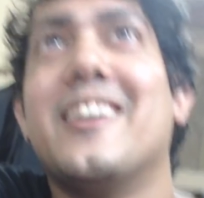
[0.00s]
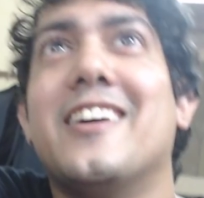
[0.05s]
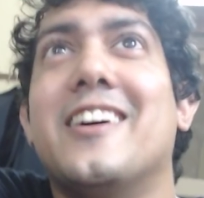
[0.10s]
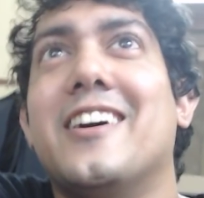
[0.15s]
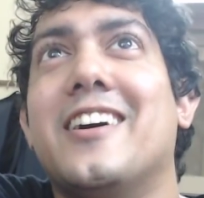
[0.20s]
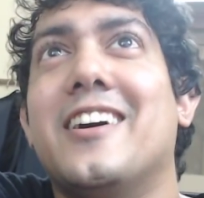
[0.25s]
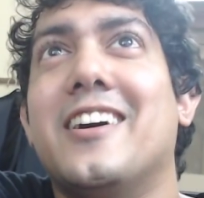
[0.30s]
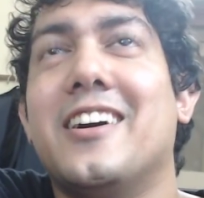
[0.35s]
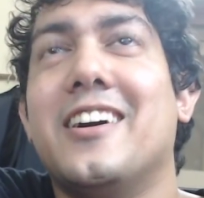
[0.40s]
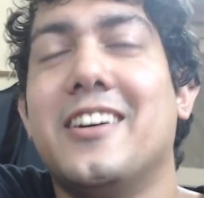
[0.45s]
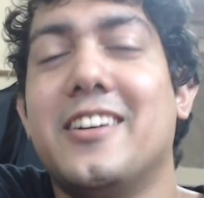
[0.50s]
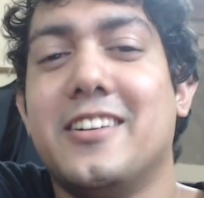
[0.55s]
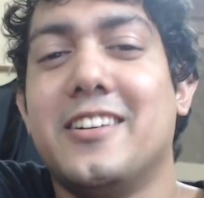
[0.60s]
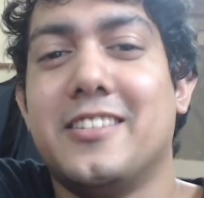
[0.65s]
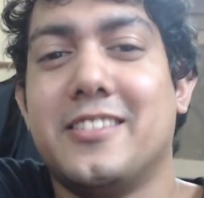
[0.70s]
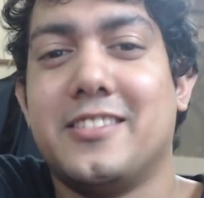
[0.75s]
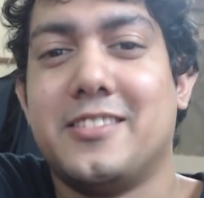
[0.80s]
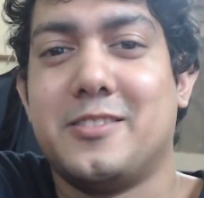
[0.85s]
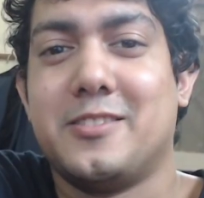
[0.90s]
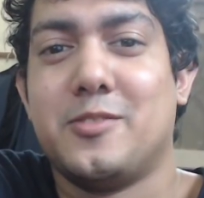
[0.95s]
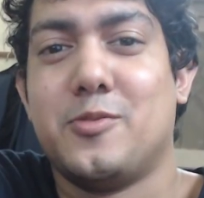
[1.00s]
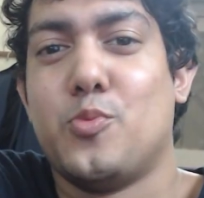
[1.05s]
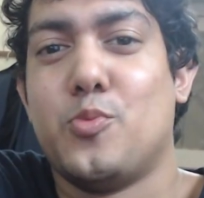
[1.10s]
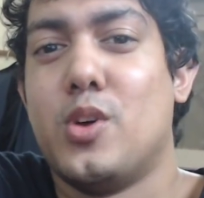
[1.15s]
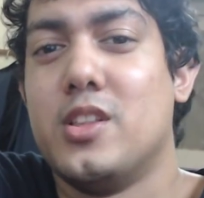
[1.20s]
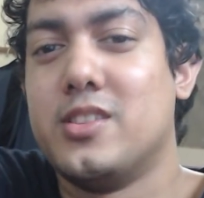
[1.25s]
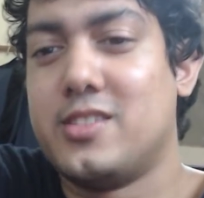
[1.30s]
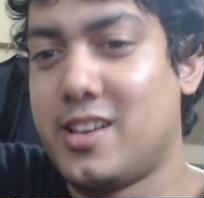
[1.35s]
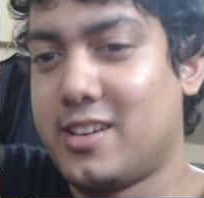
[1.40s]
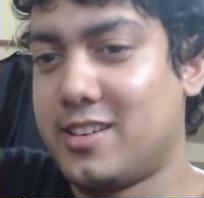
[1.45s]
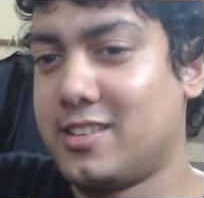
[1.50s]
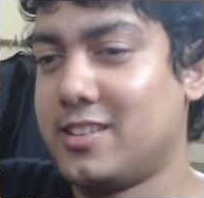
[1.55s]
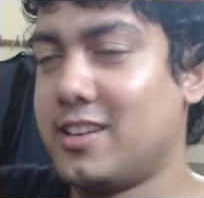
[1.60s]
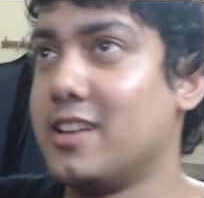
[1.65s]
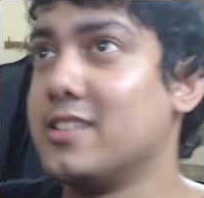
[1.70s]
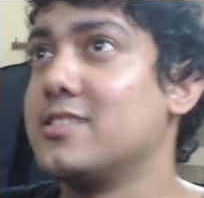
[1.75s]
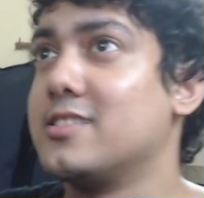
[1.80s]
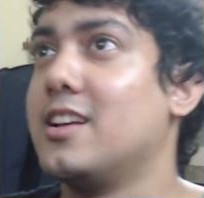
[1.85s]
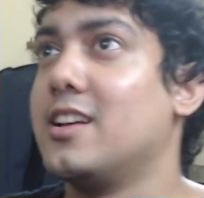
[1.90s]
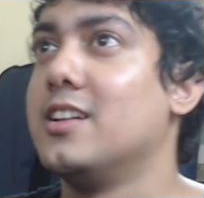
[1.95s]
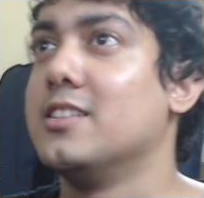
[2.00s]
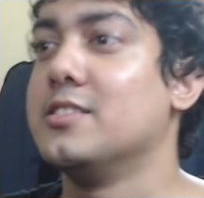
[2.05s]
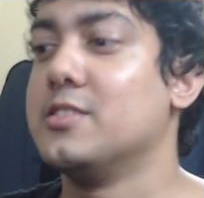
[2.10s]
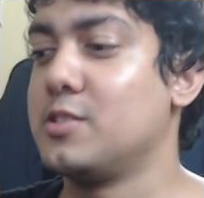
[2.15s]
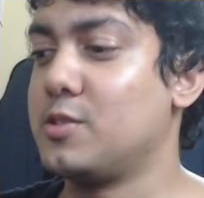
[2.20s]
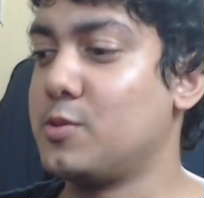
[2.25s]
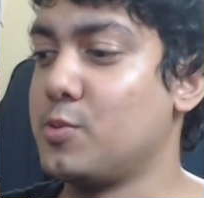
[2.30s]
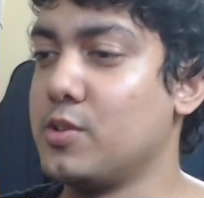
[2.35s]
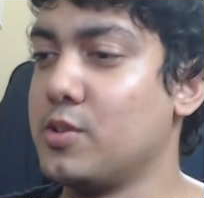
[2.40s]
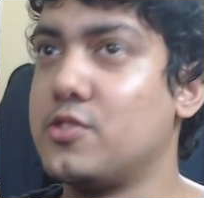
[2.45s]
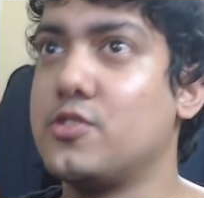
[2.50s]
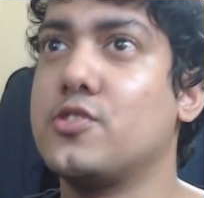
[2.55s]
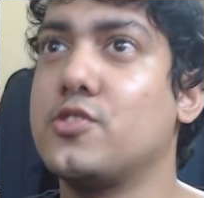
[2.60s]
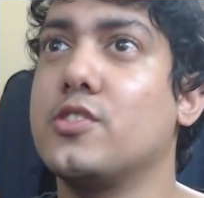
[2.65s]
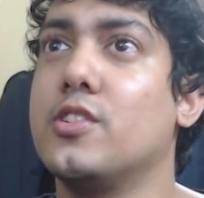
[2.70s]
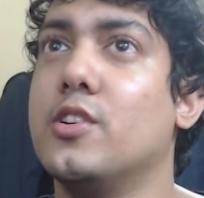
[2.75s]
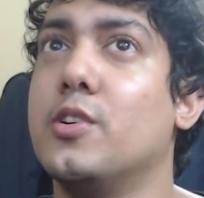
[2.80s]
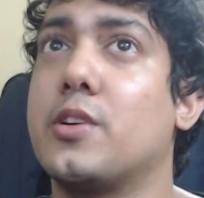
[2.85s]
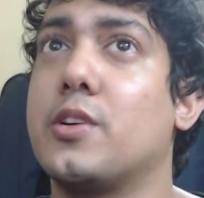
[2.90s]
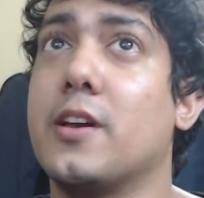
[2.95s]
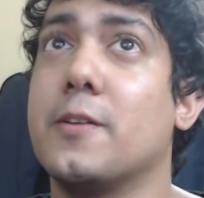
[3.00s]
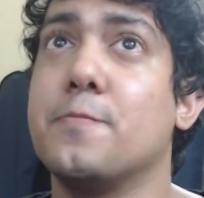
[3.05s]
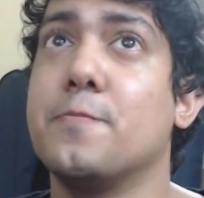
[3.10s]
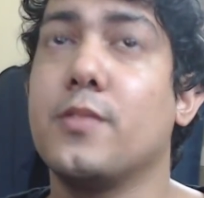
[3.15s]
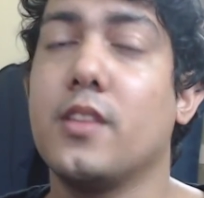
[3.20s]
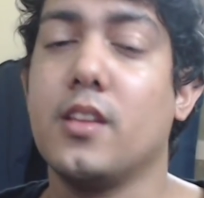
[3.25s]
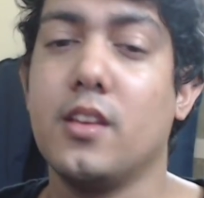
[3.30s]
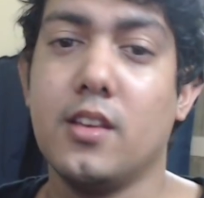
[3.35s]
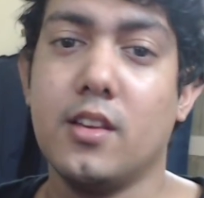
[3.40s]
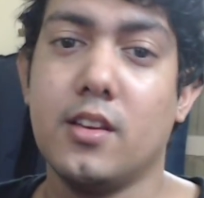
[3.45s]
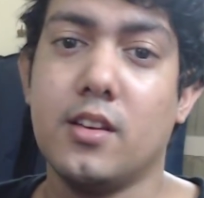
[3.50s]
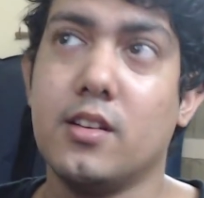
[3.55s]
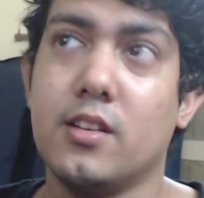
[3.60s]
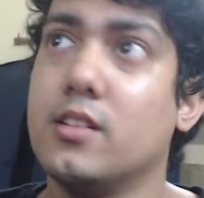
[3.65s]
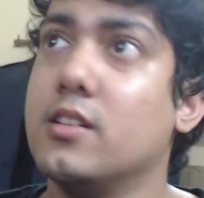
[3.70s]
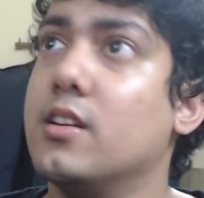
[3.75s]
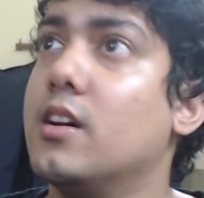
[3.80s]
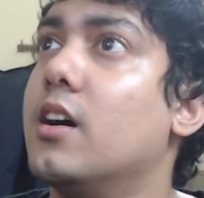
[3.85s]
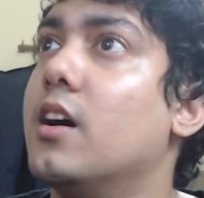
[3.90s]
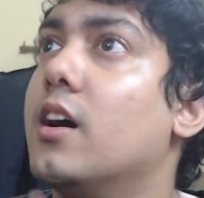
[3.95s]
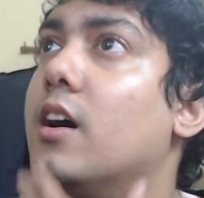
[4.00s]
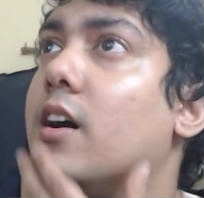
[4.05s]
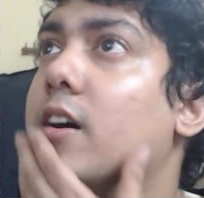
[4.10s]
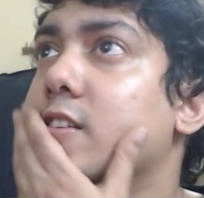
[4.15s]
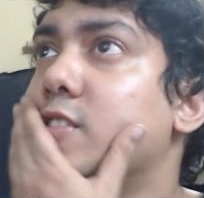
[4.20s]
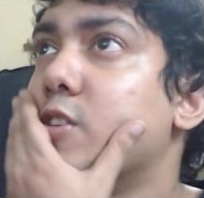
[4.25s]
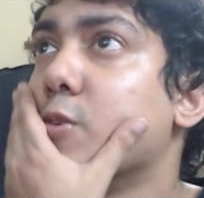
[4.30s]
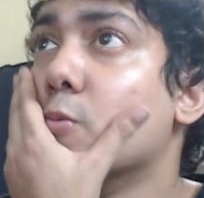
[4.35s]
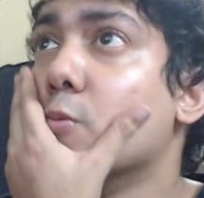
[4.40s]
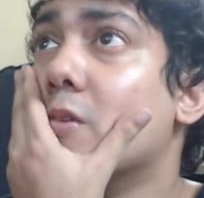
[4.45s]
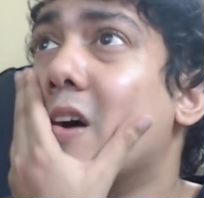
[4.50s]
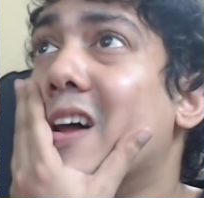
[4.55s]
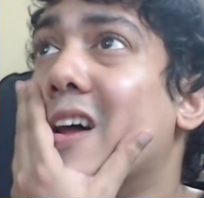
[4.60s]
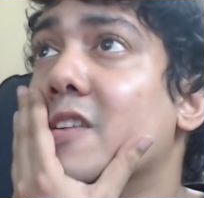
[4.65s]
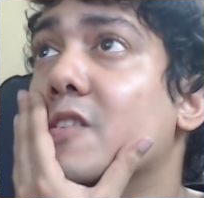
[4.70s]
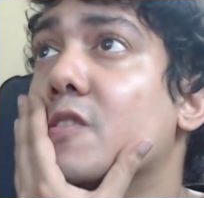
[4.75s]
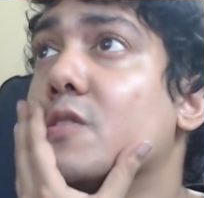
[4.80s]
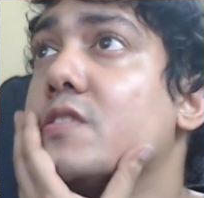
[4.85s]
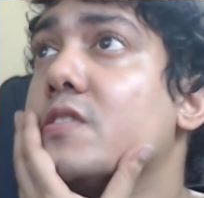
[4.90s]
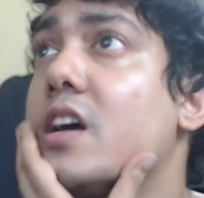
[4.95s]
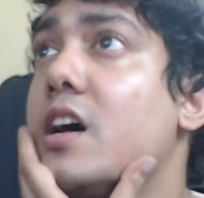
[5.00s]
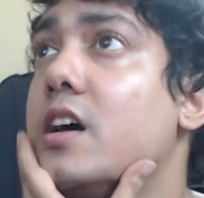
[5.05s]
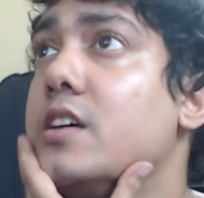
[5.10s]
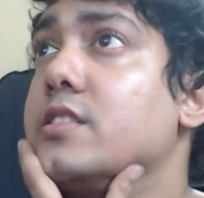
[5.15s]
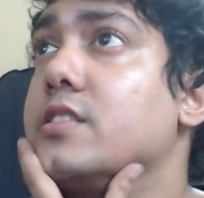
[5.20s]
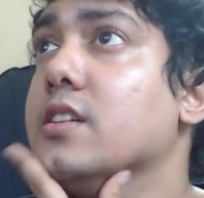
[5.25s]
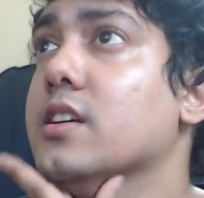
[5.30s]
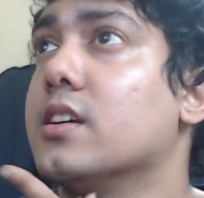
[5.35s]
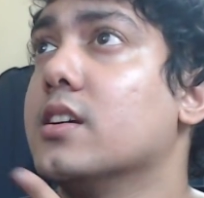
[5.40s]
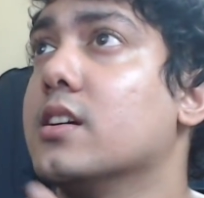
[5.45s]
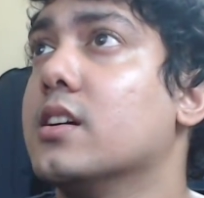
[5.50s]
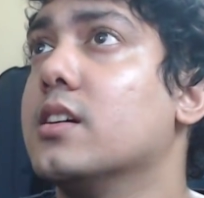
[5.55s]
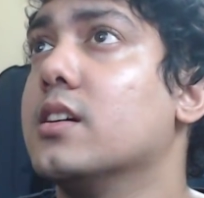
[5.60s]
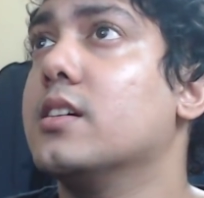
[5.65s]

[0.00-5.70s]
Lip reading: 1 second, guys. I'll just switch. Okay. So Anirudh's asking,